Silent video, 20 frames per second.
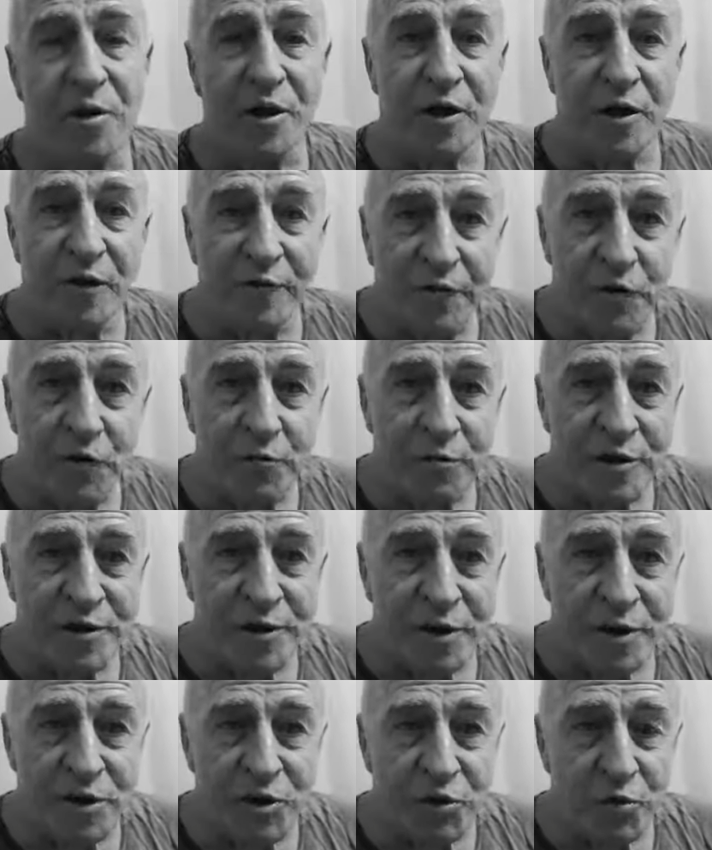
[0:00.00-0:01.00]
if you
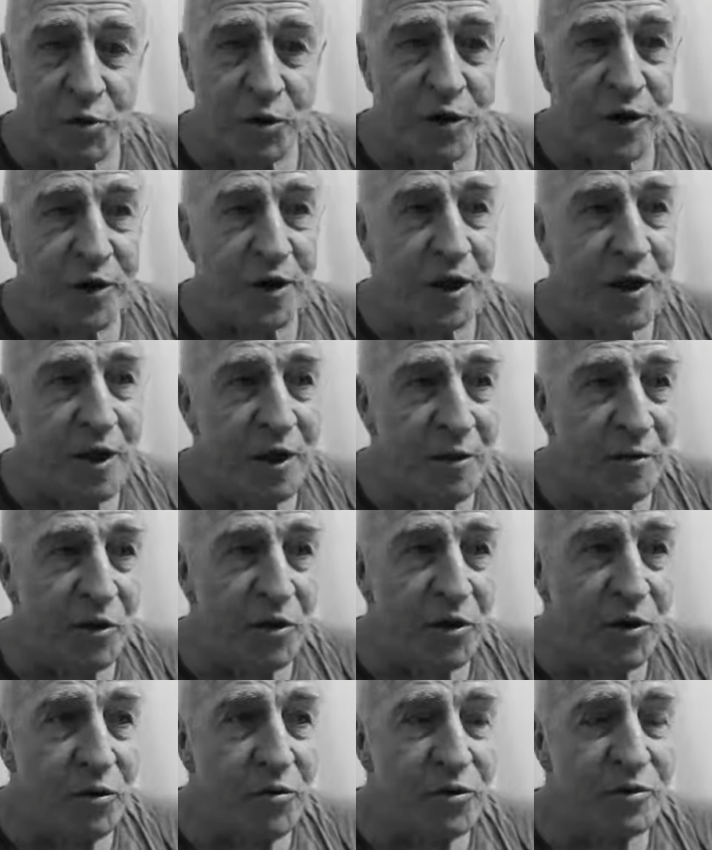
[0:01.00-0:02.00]
persist with it,
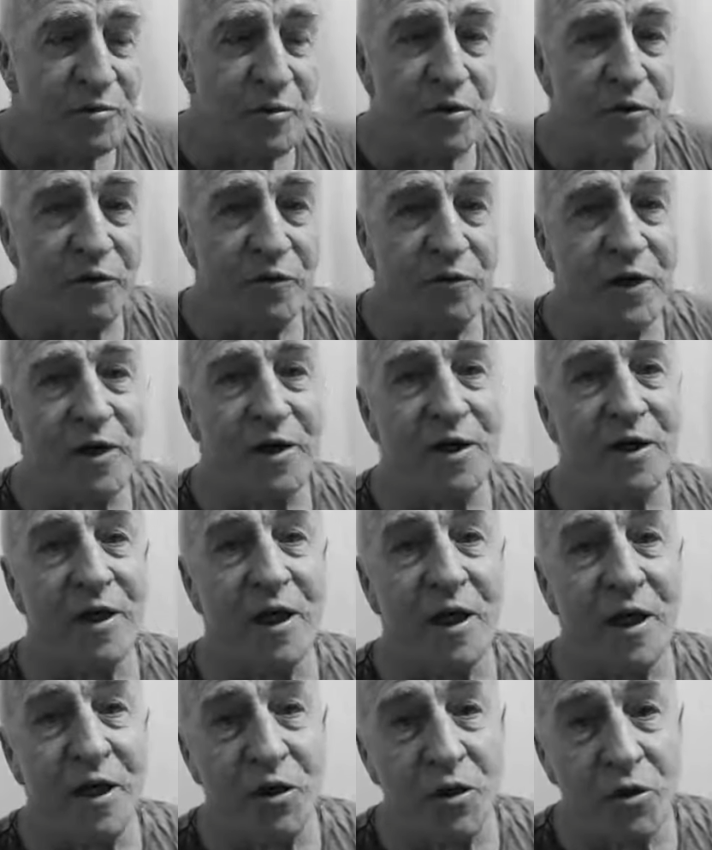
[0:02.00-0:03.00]
anybody who's motivated
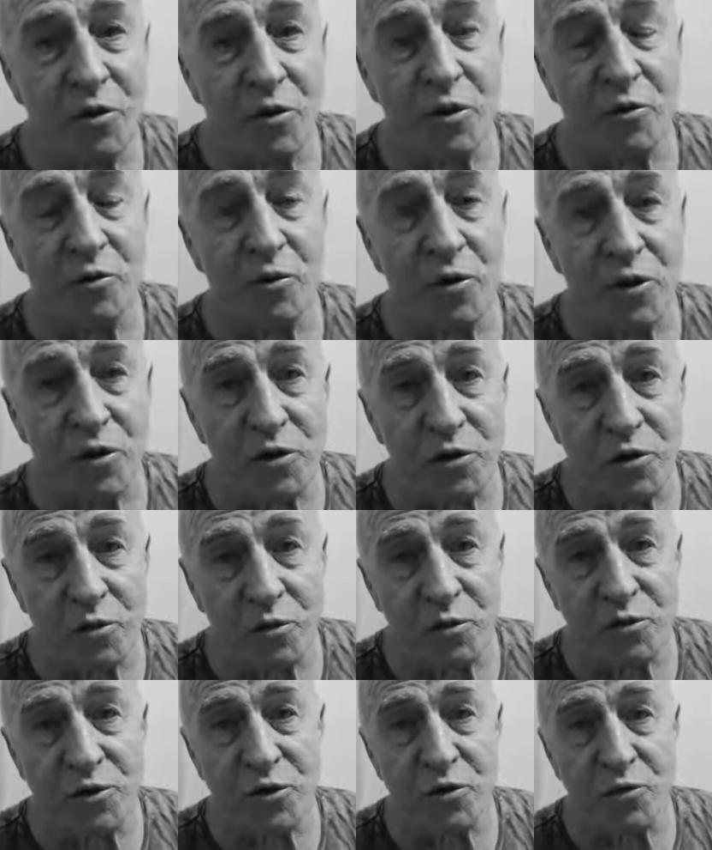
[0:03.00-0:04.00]
can do it with the
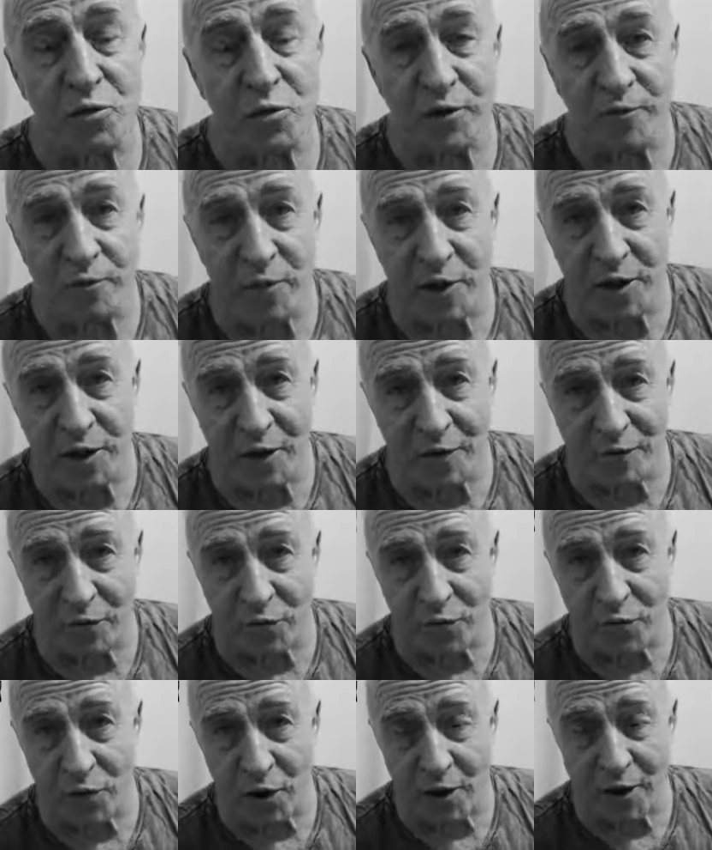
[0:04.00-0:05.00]
tools that we've been given
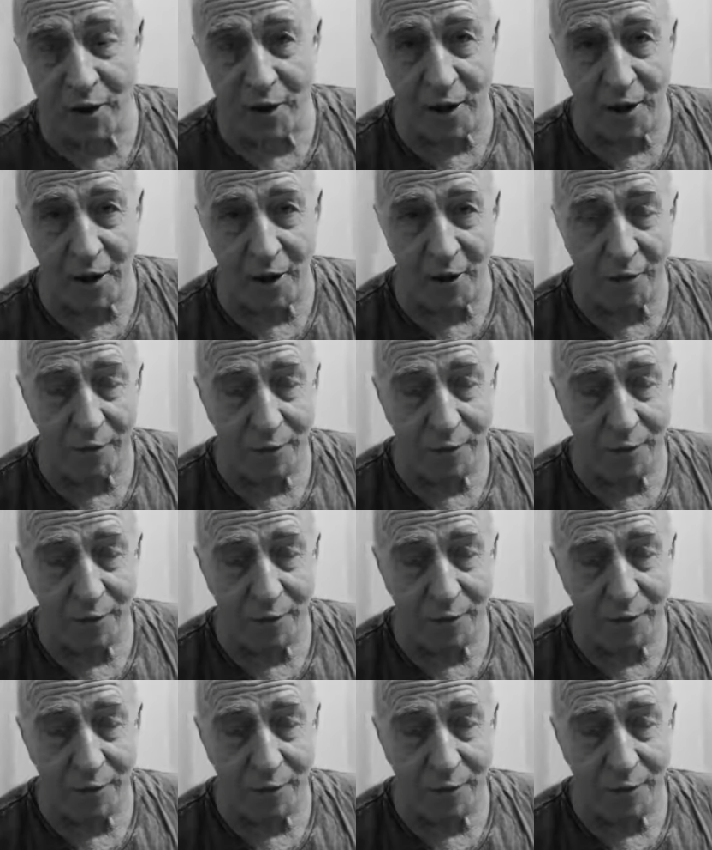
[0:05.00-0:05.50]
right now.